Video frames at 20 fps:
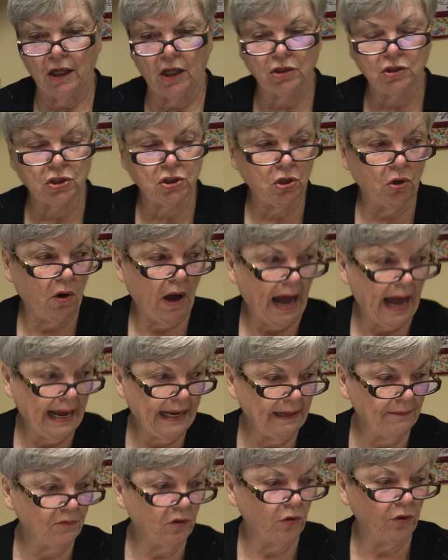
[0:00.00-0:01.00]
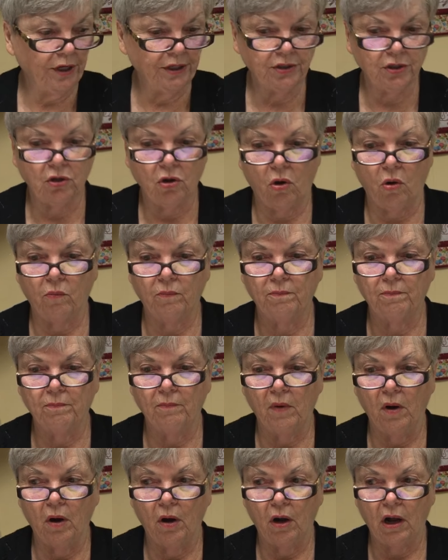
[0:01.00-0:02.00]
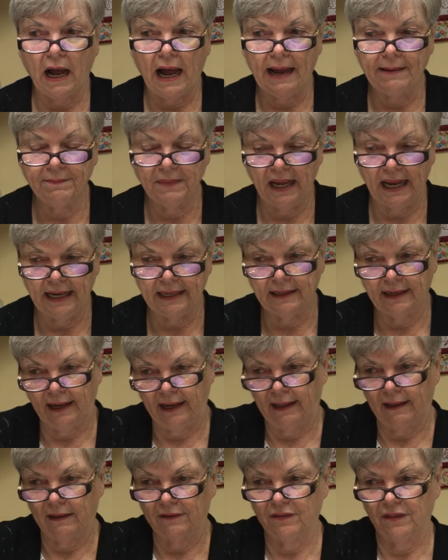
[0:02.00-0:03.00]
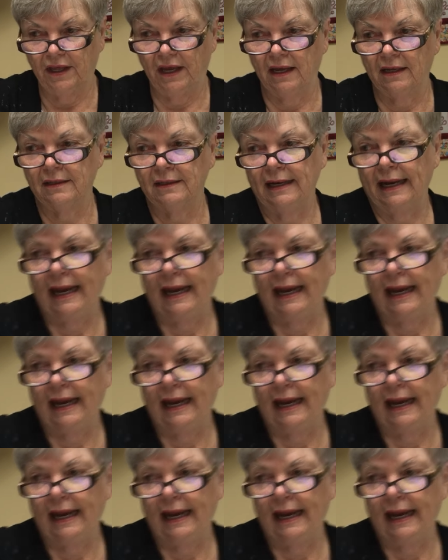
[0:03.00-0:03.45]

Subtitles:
So I am going to go, I made then